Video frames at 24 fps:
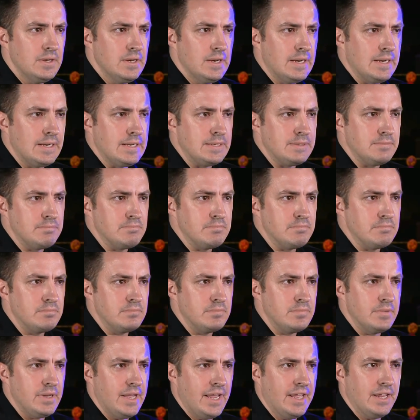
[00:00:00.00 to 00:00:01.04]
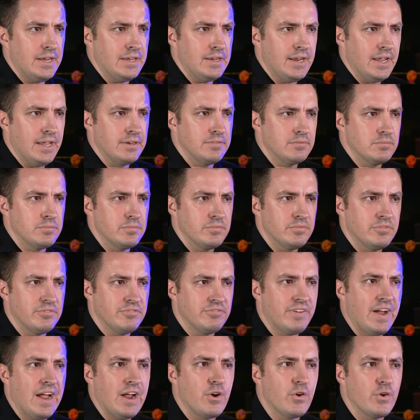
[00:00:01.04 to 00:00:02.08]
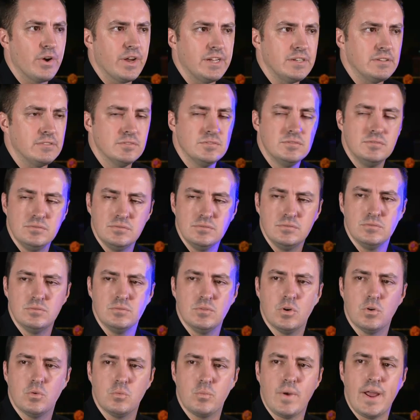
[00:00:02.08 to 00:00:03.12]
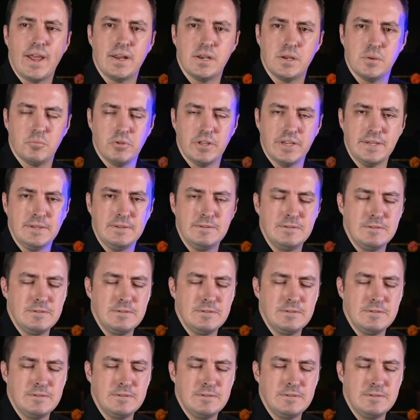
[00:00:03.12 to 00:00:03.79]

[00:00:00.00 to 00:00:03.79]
um, and, and firing randomly.